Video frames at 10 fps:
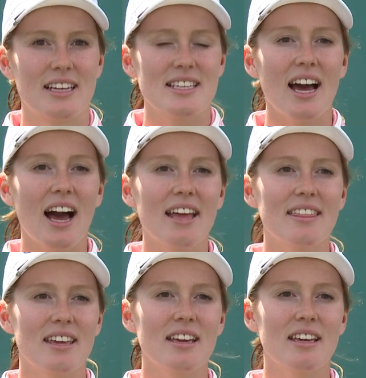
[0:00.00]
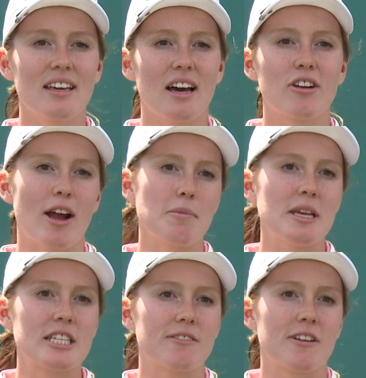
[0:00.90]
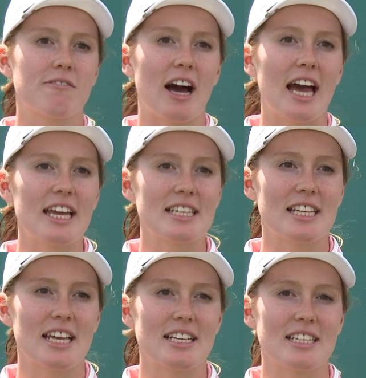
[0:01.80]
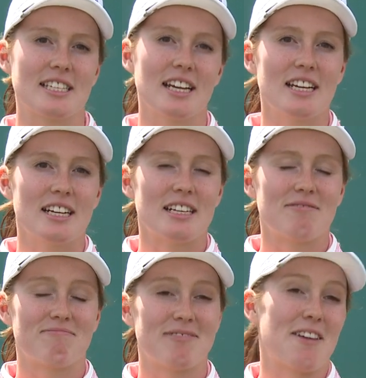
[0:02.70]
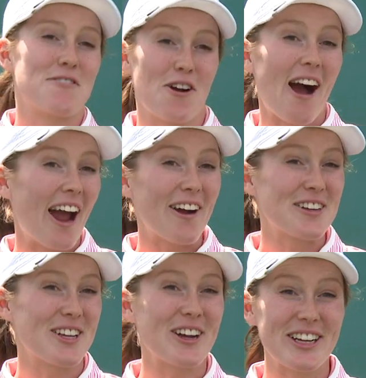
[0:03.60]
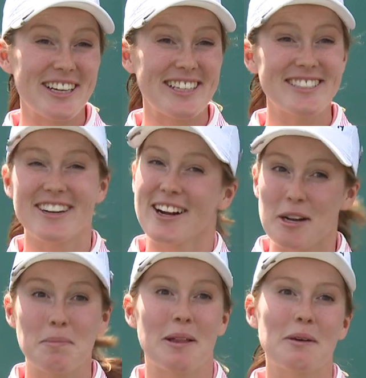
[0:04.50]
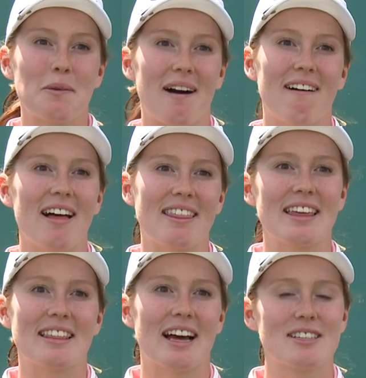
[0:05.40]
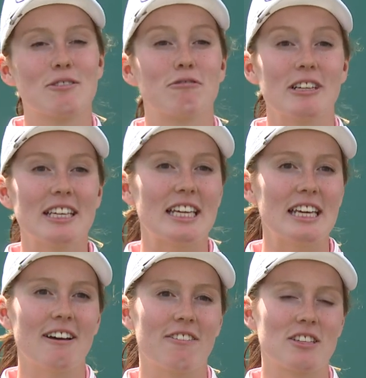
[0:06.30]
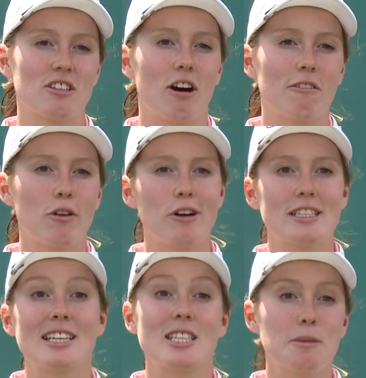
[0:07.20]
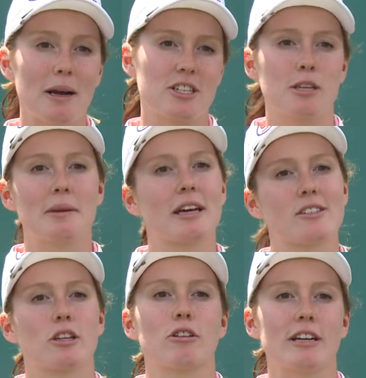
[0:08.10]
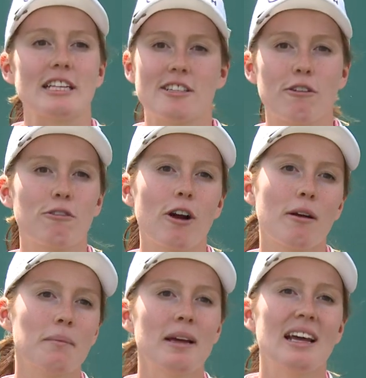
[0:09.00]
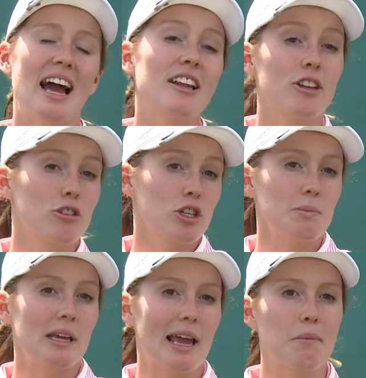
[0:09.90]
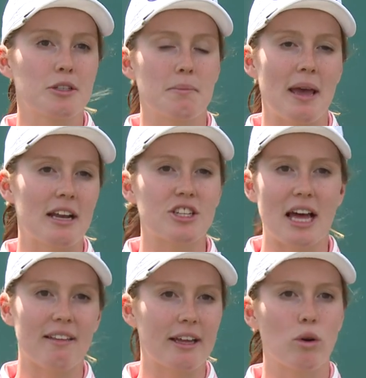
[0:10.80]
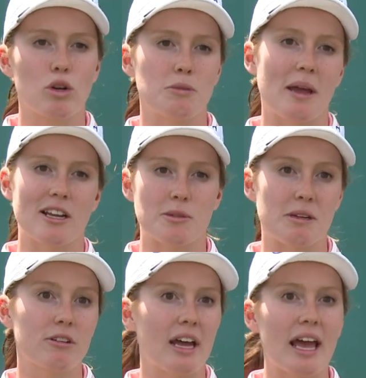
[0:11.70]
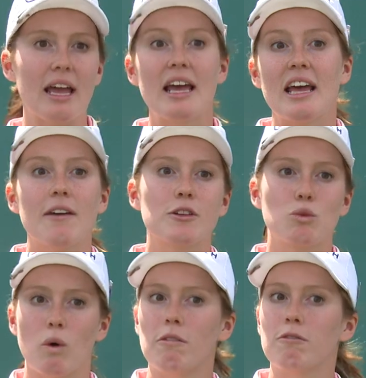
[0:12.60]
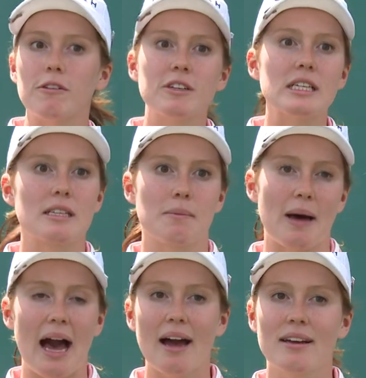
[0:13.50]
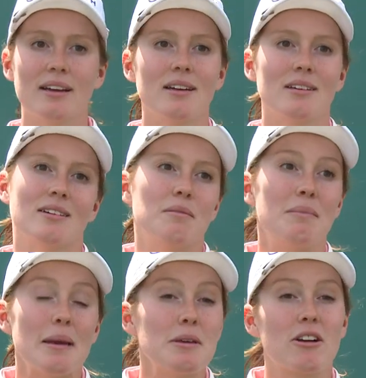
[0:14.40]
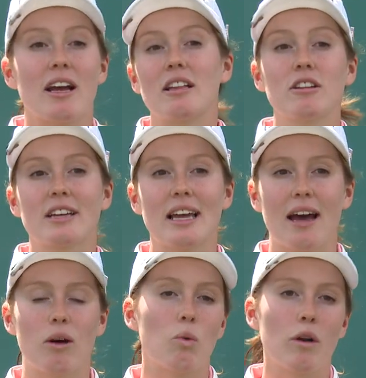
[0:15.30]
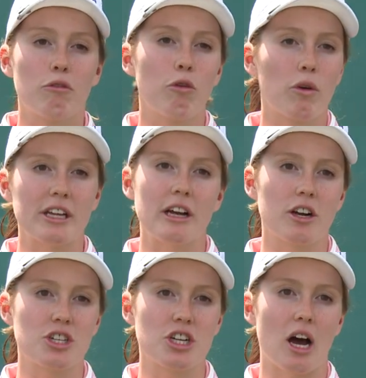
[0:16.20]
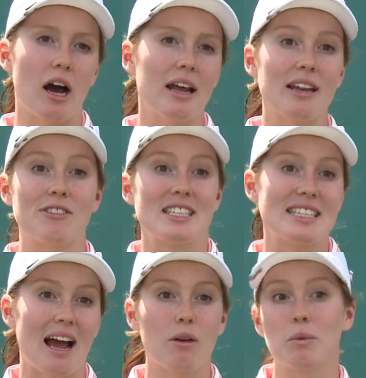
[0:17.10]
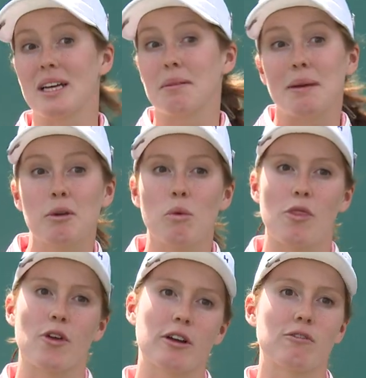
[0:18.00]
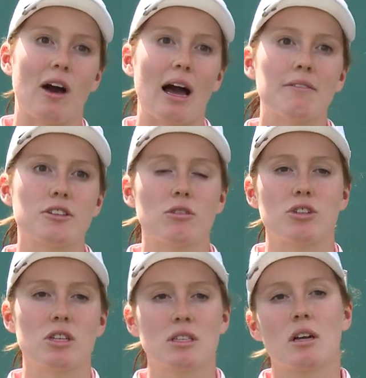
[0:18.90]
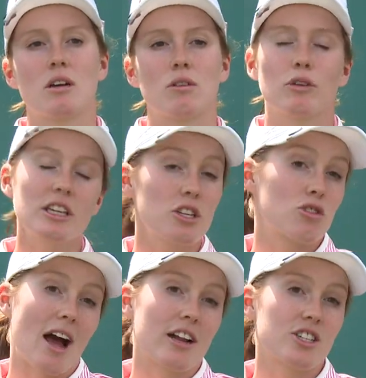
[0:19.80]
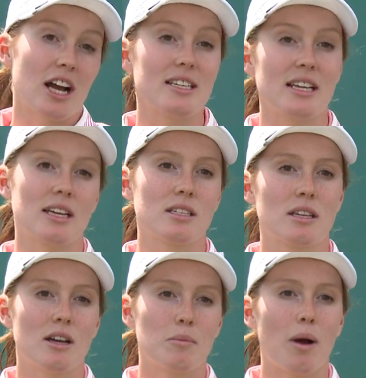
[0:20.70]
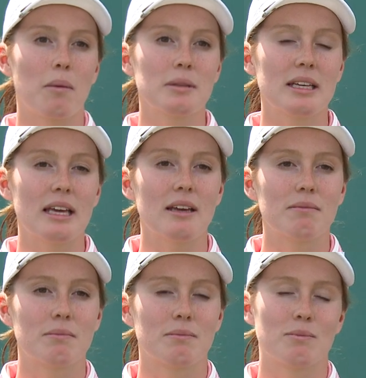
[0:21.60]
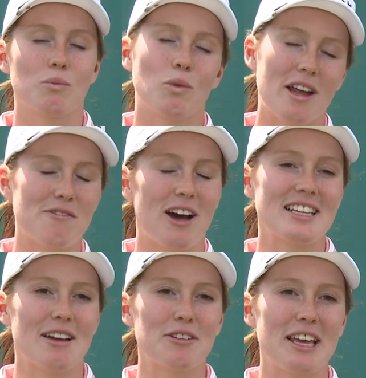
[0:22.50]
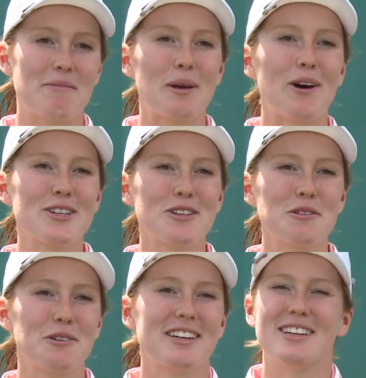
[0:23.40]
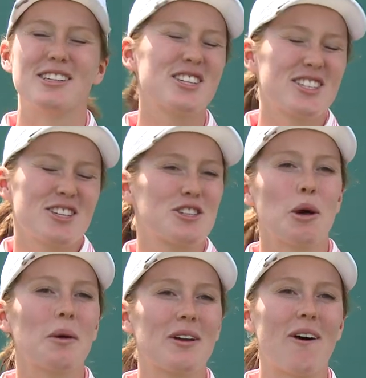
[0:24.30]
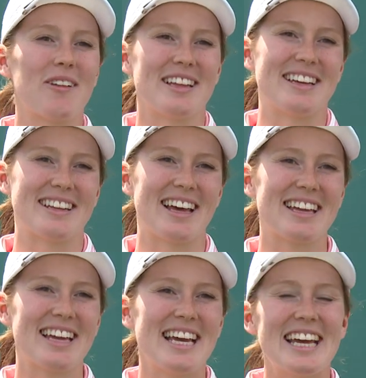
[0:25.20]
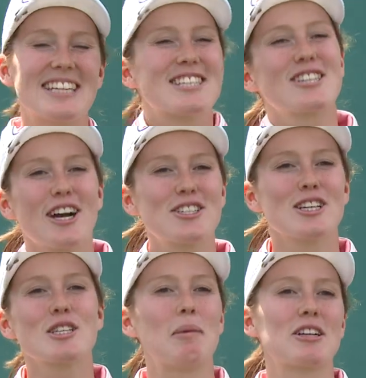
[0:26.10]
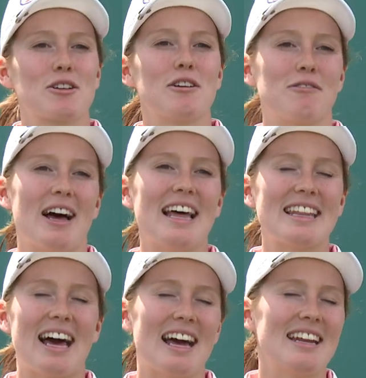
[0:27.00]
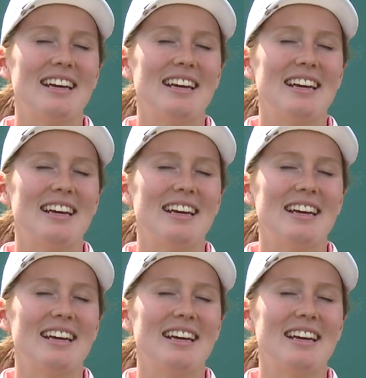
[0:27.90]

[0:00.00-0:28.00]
Yeah, I think a great piece of advice is, if your irons are good, you're going to play well. I think that's really key on this golf course, especially because the greens are firm. And, you know, just being able to manage that, like course management. Okay, if it's 150 to the back, maybe you're looking at a 140-yard shot. And if it's downwind, maybe 135. So just really strategizing is probably an advice I would give. But also just to soak it all in. Like, it's such a special event that